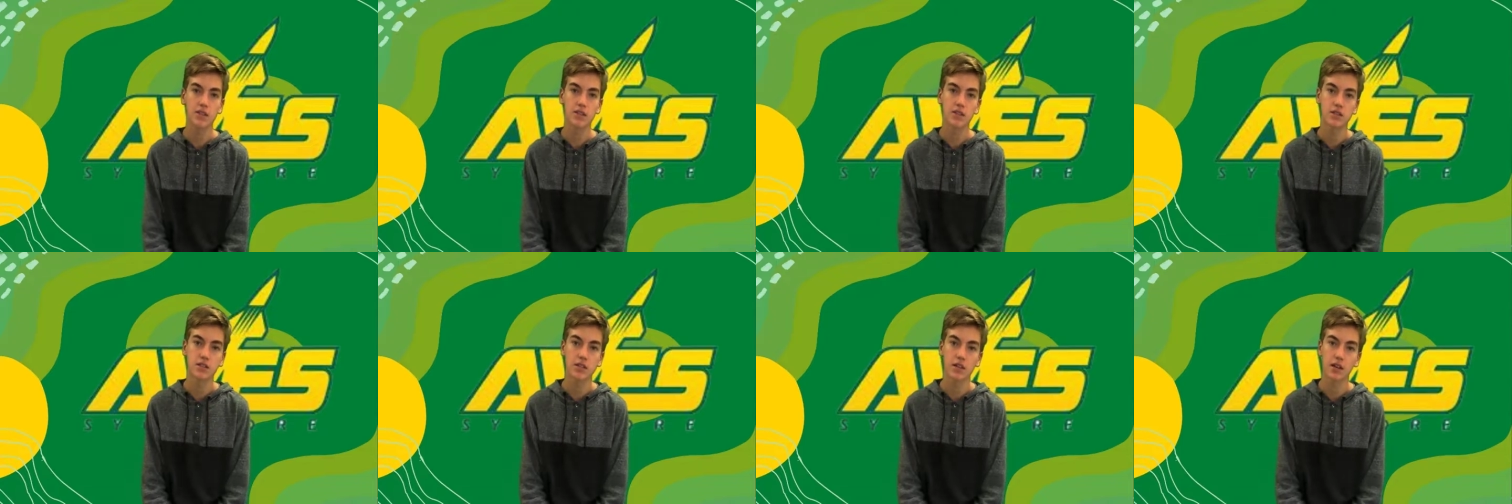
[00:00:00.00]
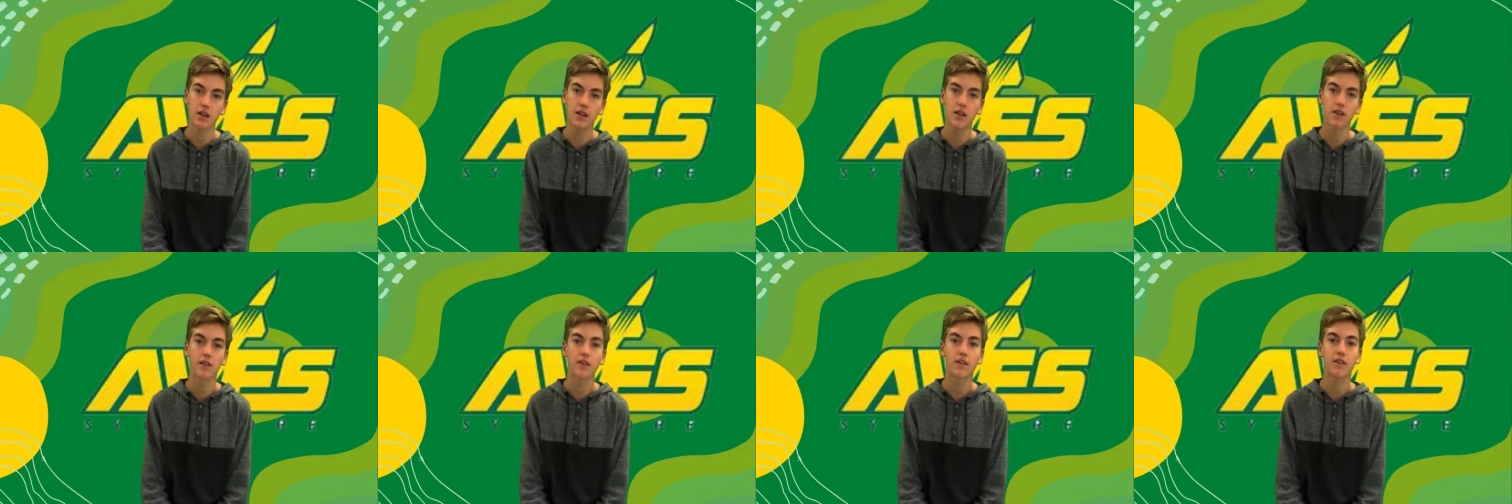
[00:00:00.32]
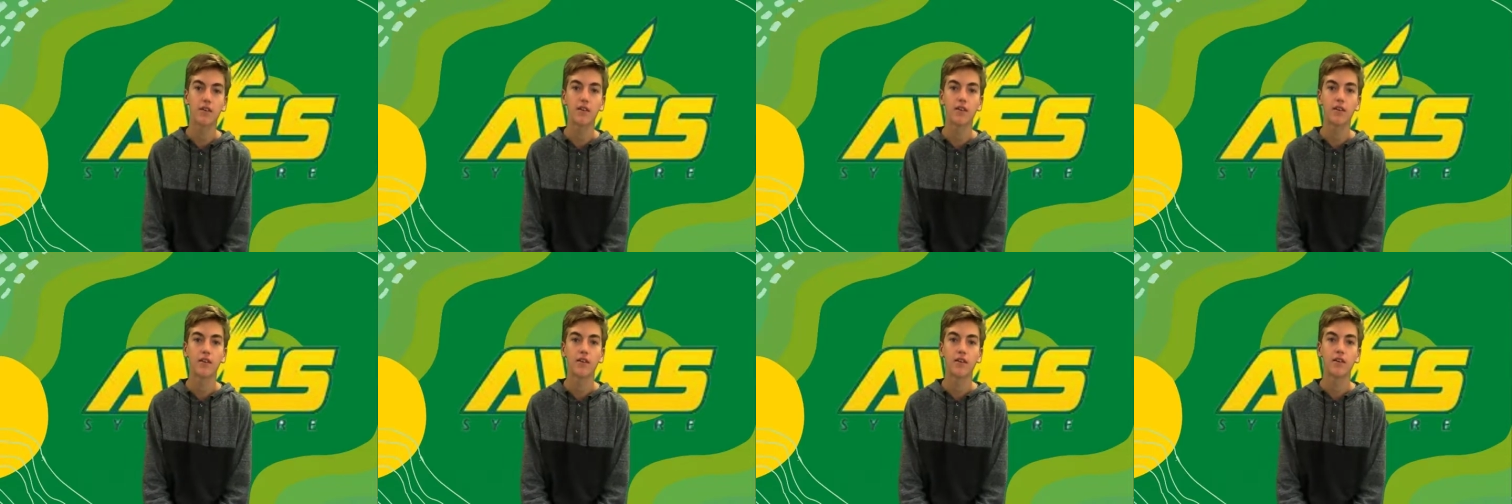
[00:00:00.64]
singer?
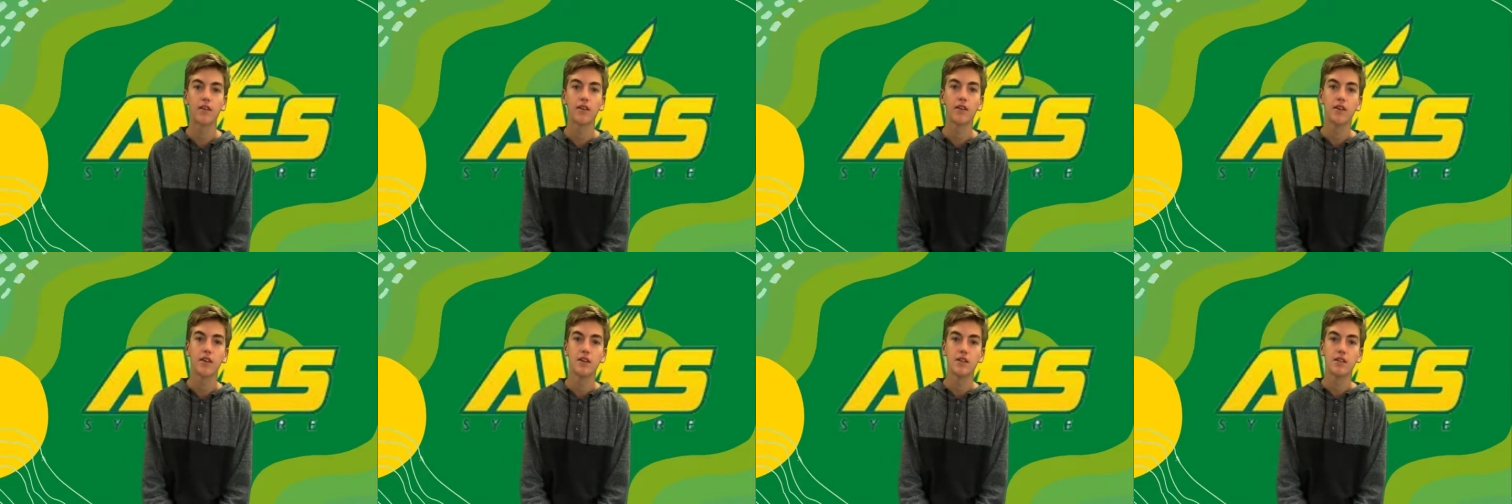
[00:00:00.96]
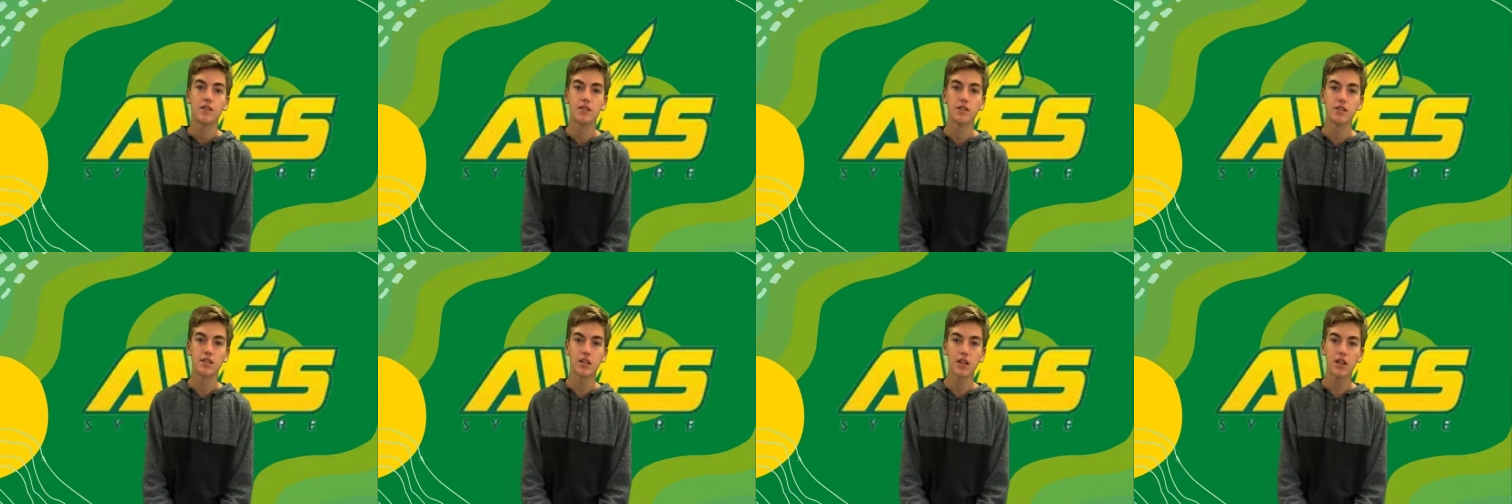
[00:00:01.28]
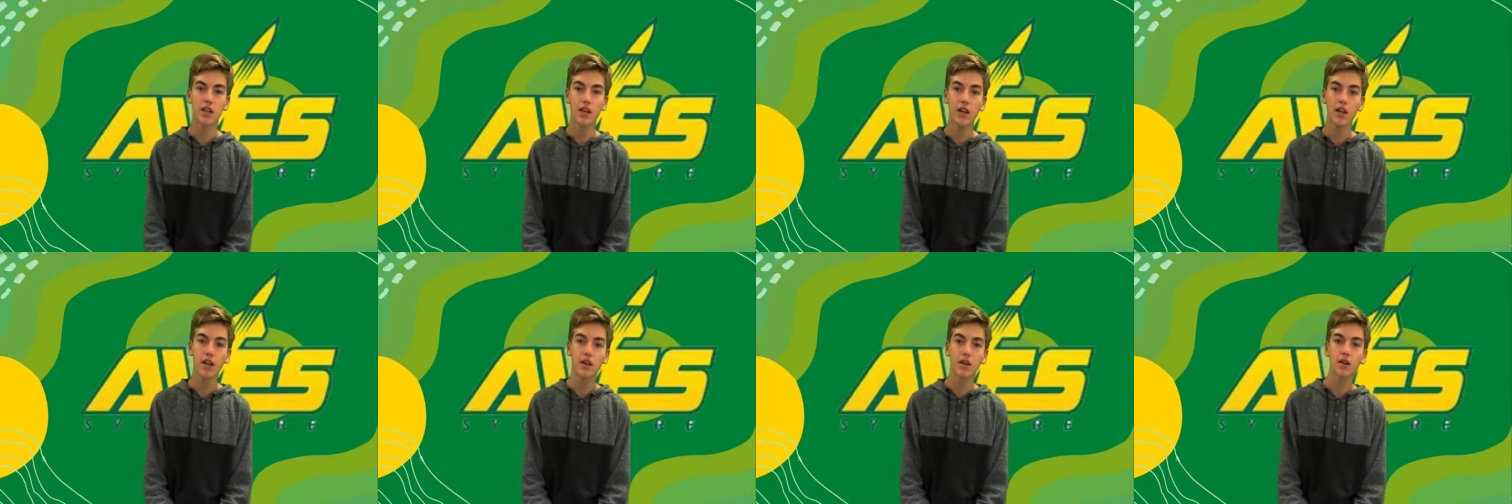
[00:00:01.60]
See you
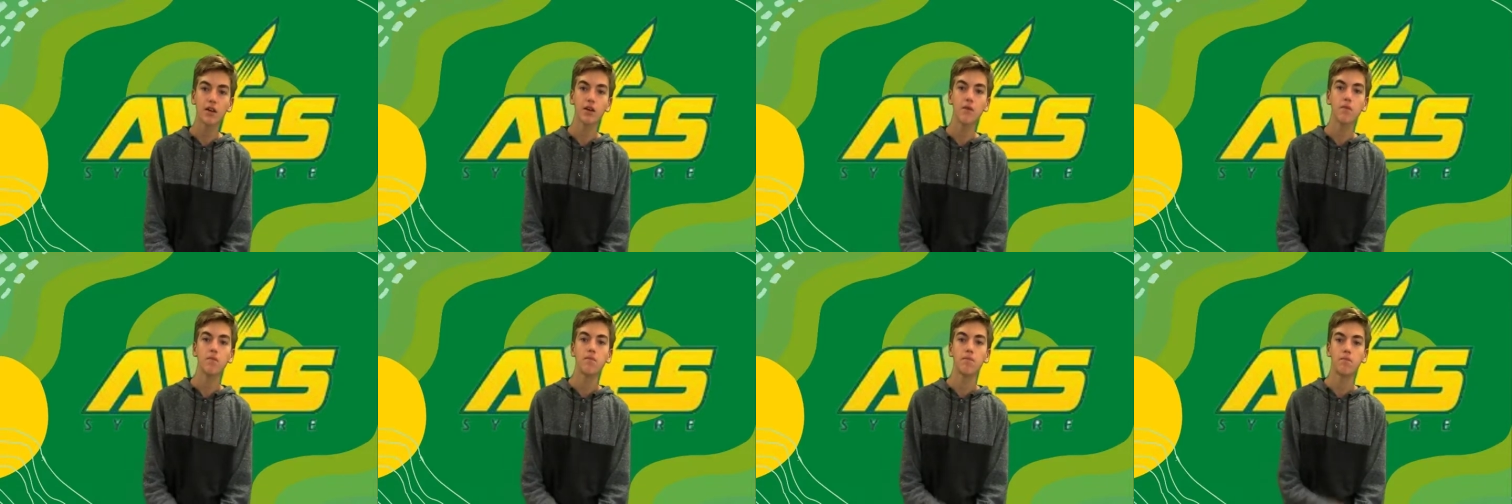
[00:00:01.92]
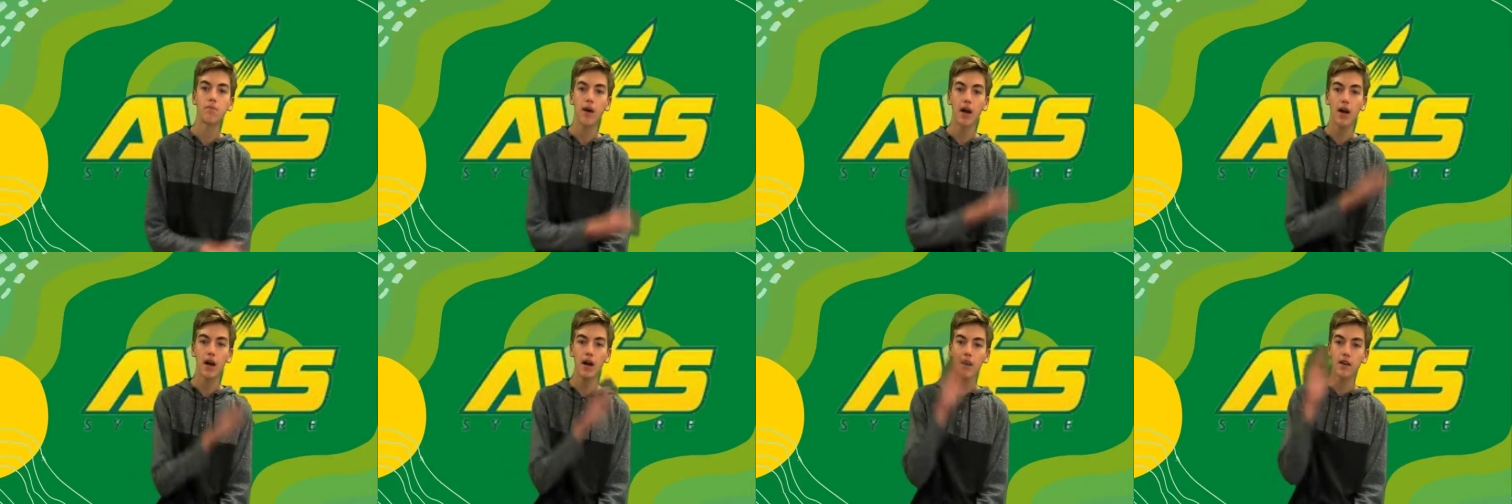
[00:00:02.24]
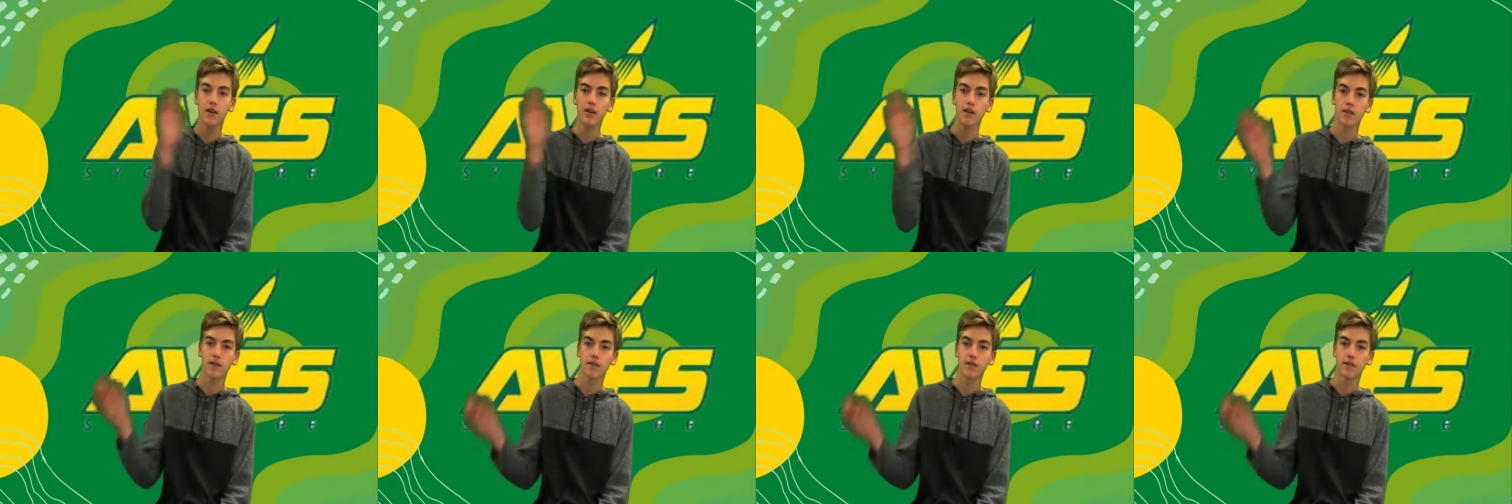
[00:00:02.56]
later. Bye.